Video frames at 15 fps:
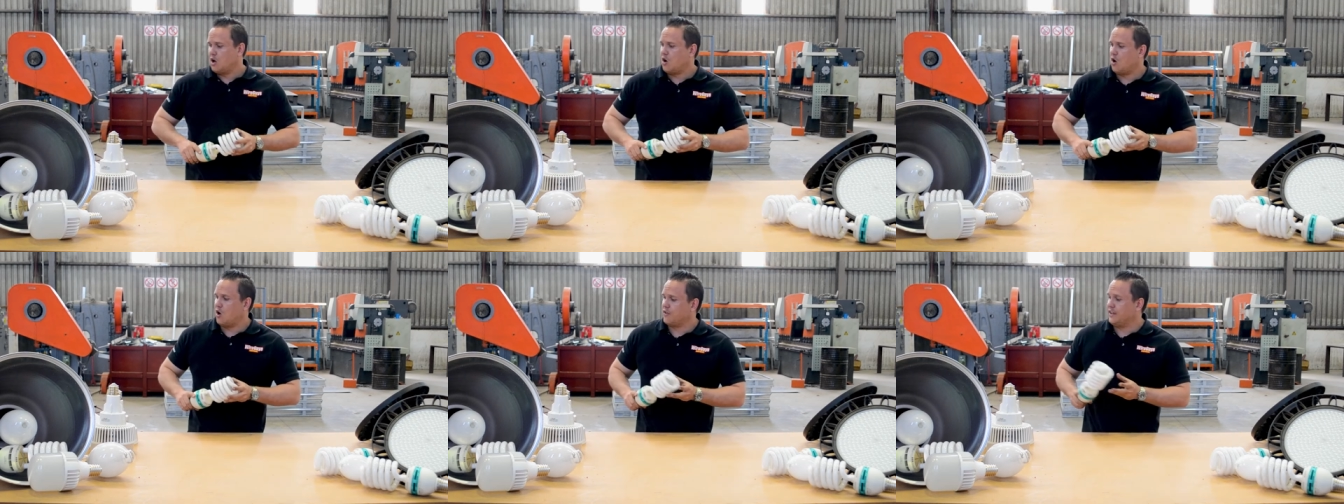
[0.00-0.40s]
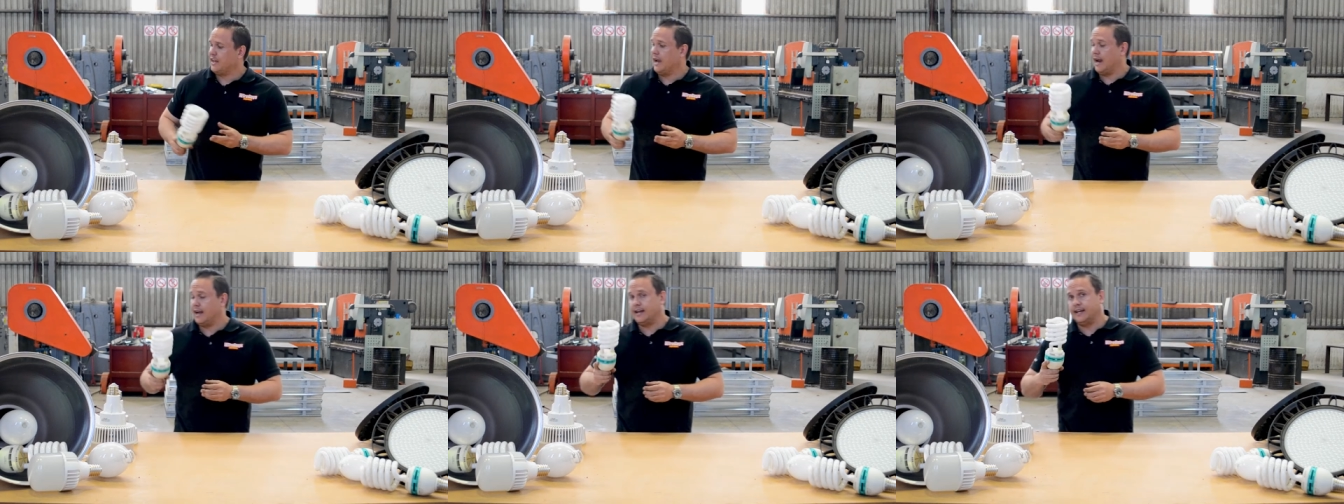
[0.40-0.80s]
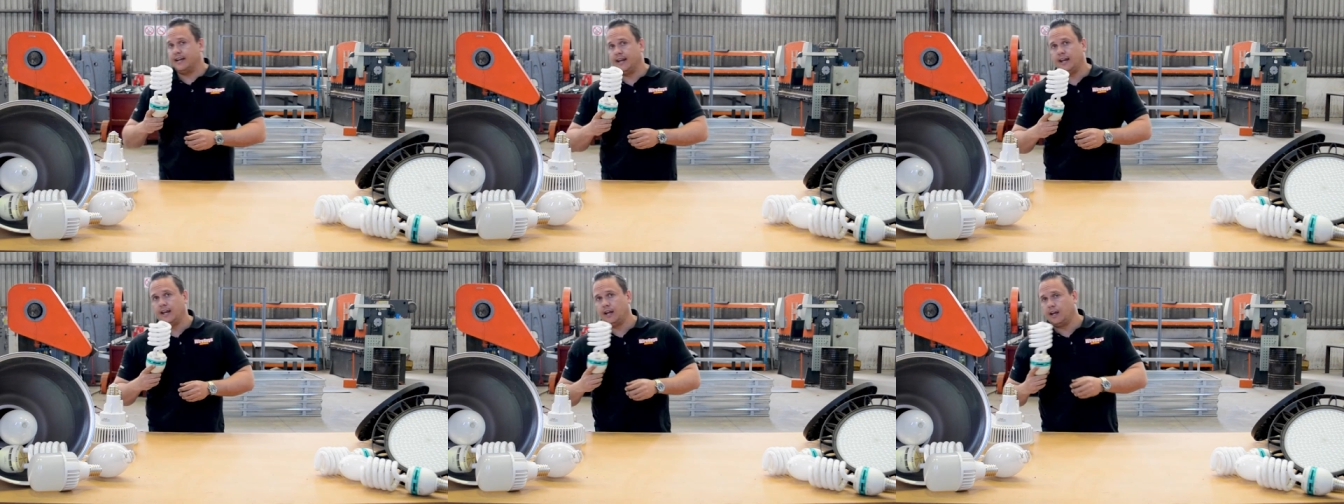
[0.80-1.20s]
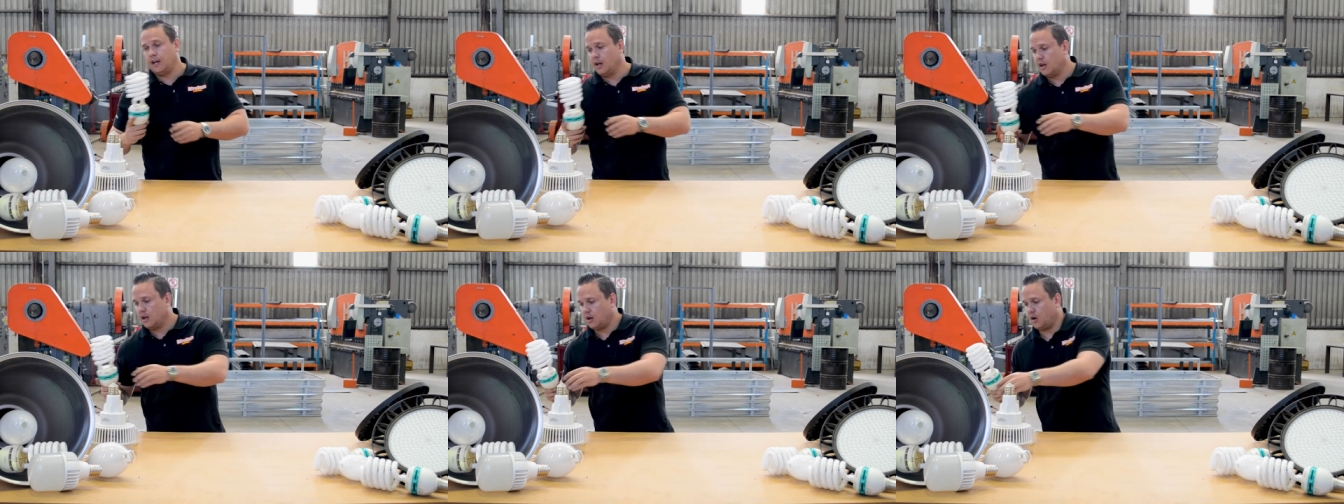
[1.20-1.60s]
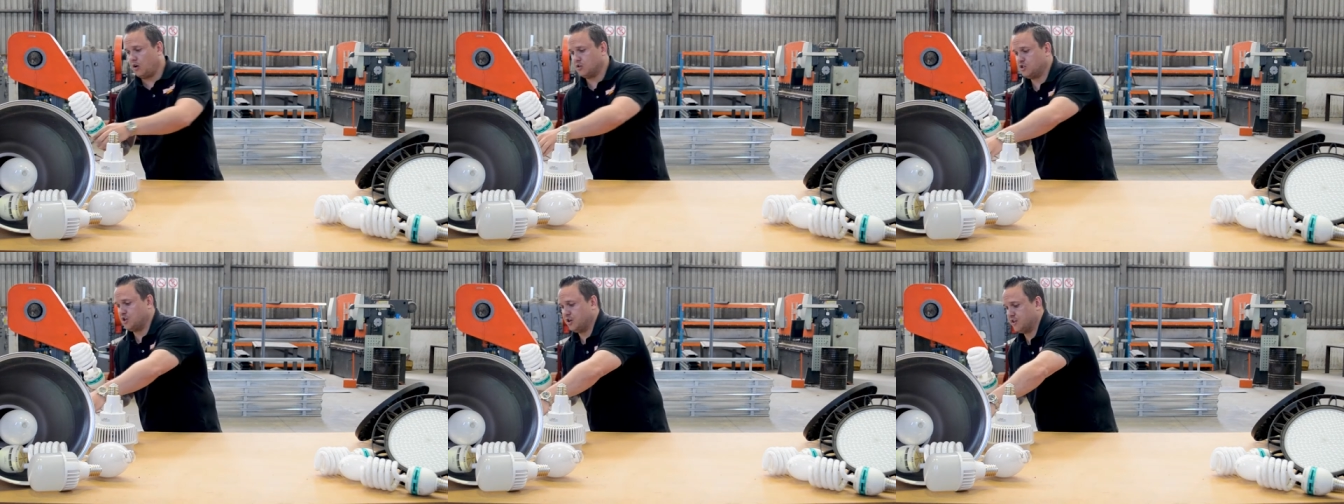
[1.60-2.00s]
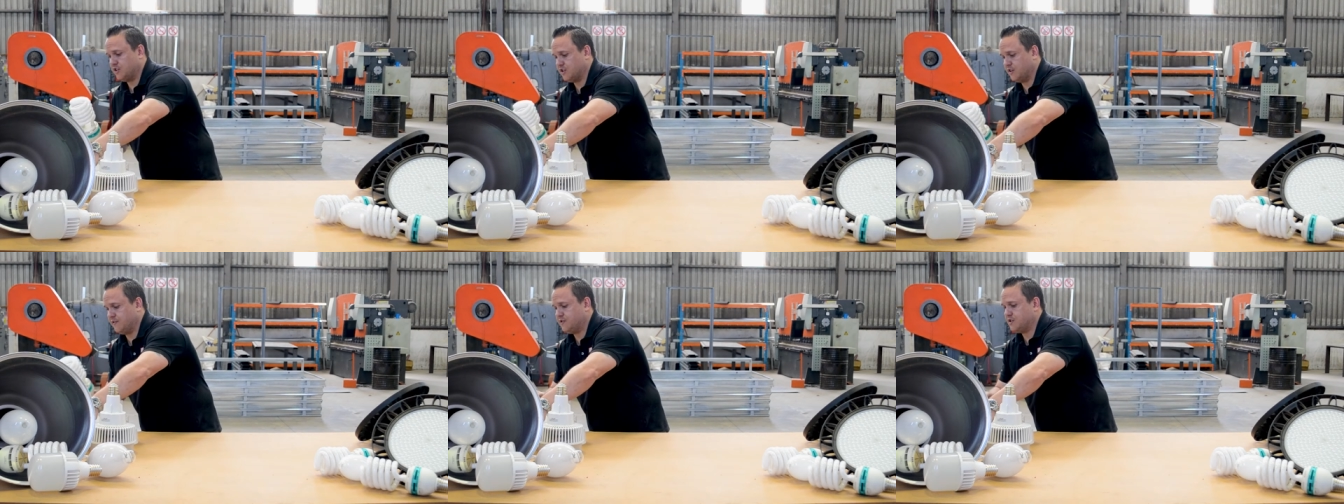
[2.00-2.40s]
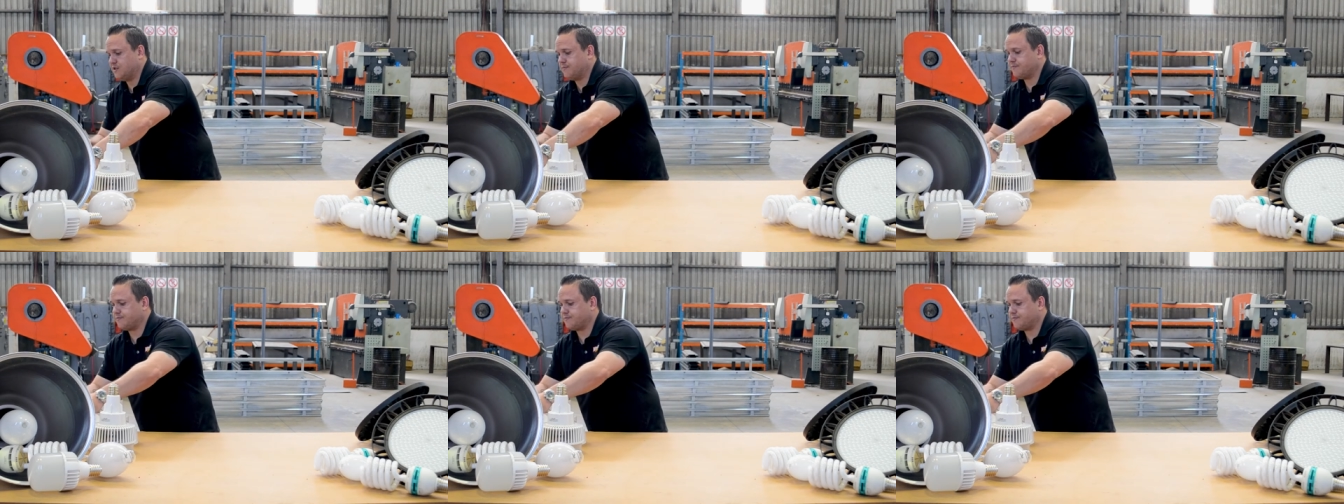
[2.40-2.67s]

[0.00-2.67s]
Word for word: are the LED alternatives,